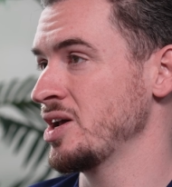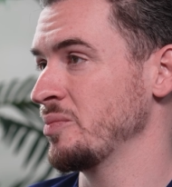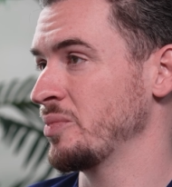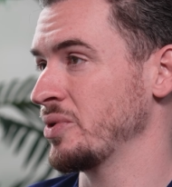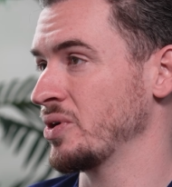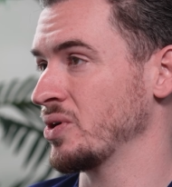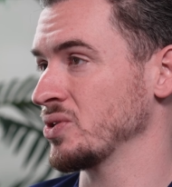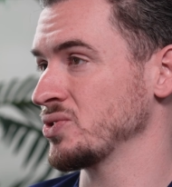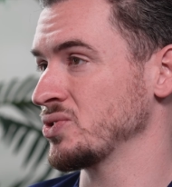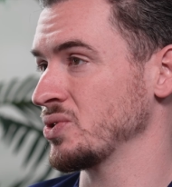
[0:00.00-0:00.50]

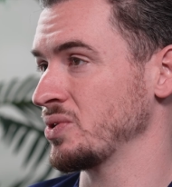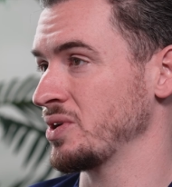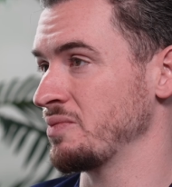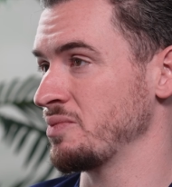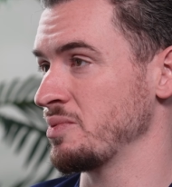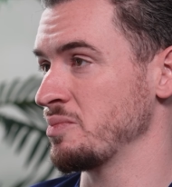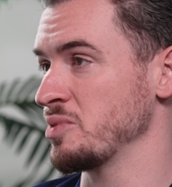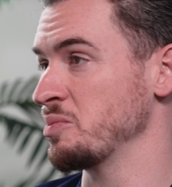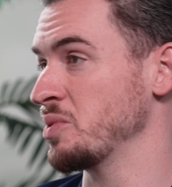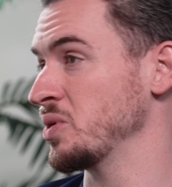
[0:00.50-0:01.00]
but also give
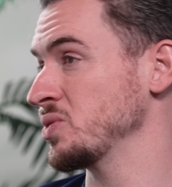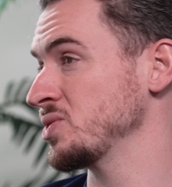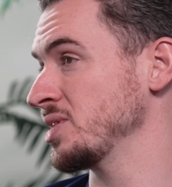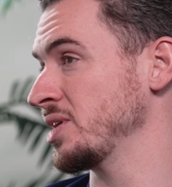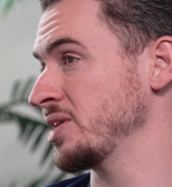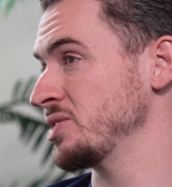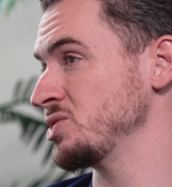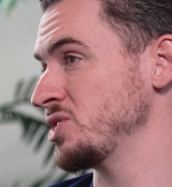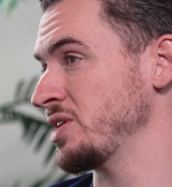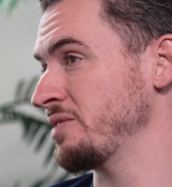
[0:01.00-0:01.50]
them the most
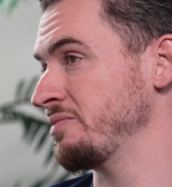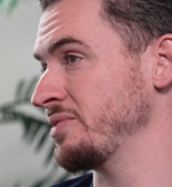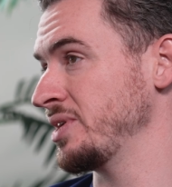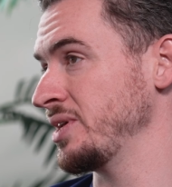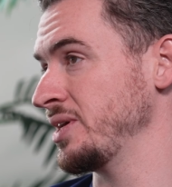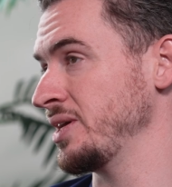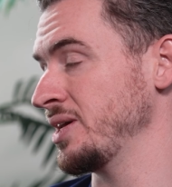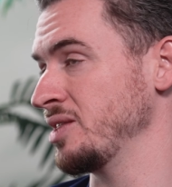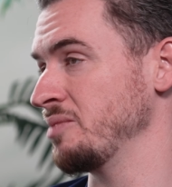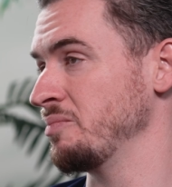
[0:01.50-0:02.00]

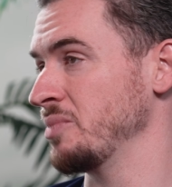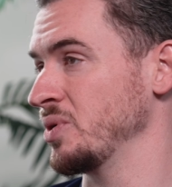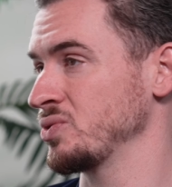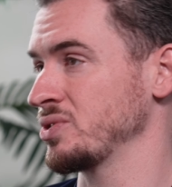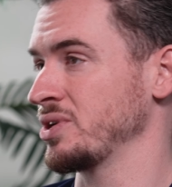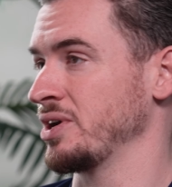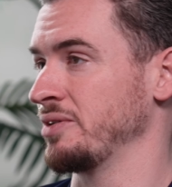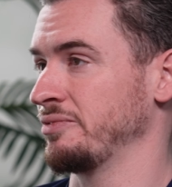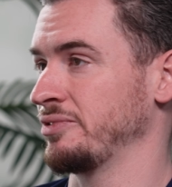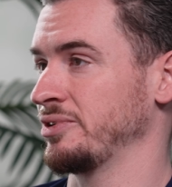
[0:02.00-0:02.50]
longevity and the most
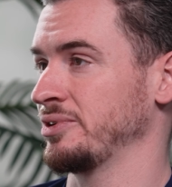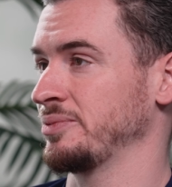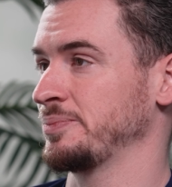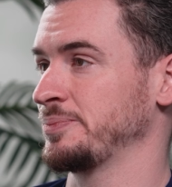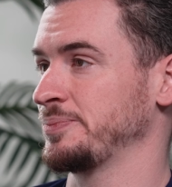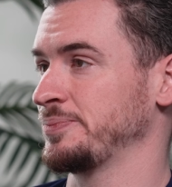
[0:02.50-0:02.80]
comfort.